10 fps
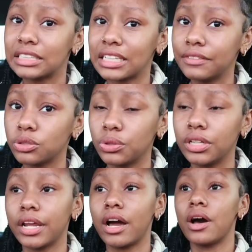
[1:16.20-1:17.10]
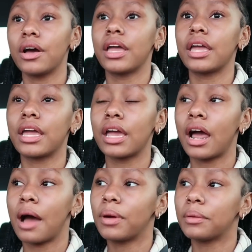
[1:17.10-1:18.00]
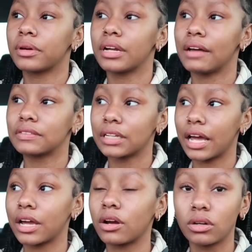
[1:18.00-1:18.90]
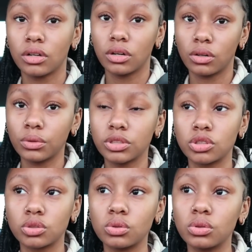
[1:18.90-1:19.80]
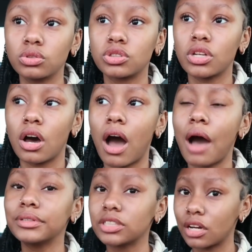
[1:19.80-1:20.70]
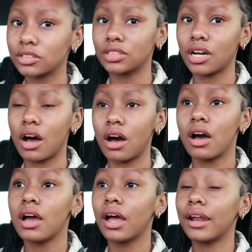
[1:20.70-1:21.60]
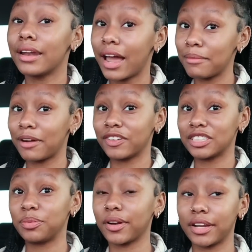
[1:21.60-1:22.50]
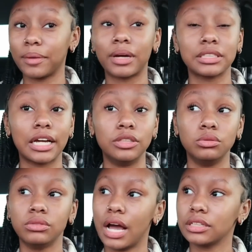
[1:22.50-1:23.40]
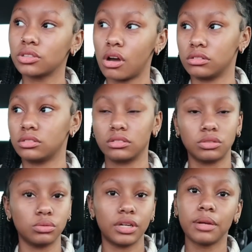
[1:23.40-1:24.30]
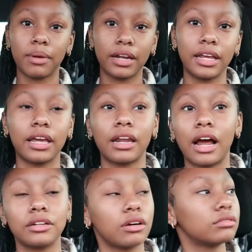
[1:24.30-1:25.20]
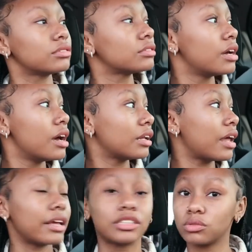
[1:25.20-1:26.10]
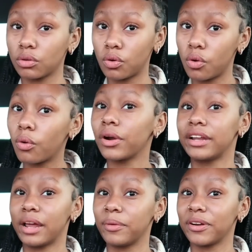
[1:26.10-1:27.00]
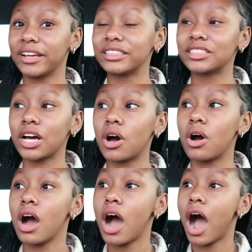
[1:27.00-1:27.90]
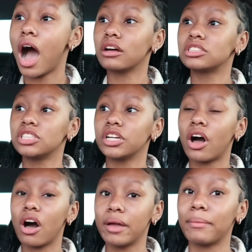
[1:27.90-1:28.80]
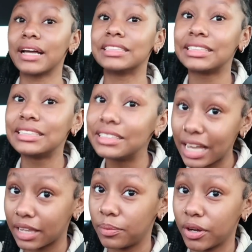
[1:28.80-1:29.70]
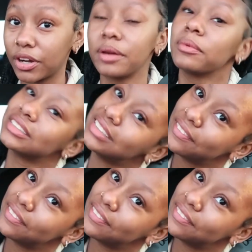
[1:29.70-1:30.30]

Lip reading: It's 7:20 now and I'm probably gonna have to like go to school, so I will talk to y'all not in my first period because I do not talk to anybody and I don't like to record in that period. So I'll see y'all in my second period, most